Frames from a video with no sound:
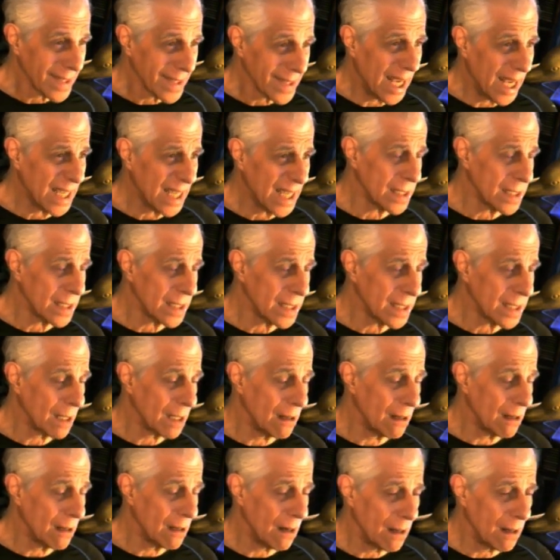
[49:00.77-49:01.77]
hasn't
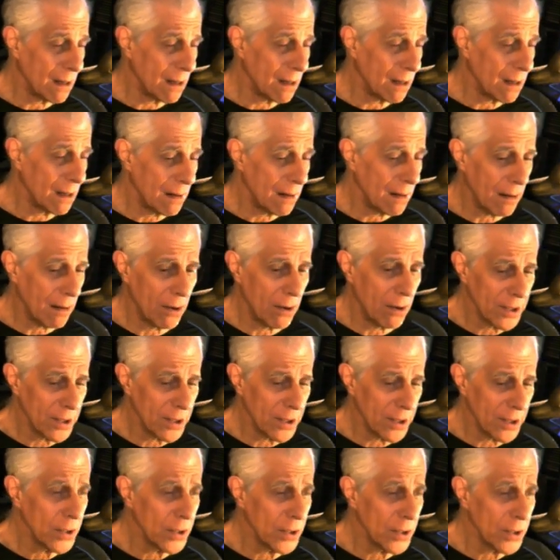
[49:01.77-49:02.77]

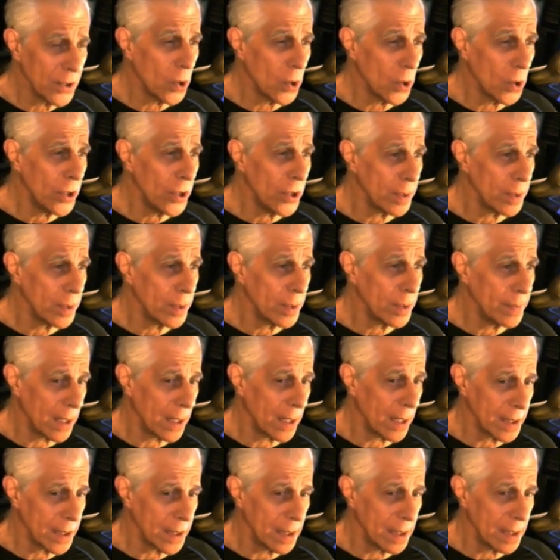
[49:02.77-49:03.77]
uttered a word
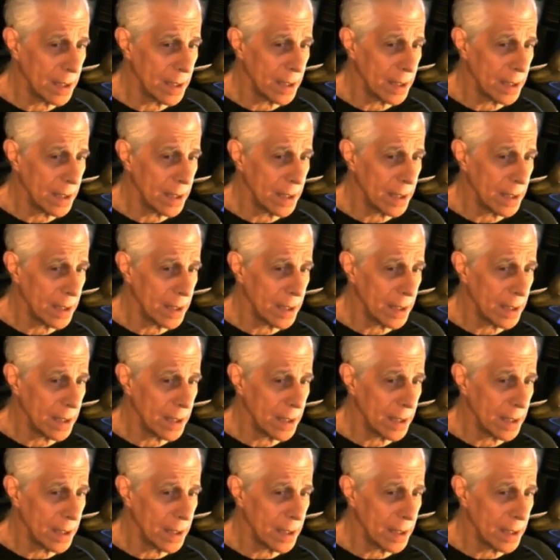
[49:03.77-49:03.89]
about it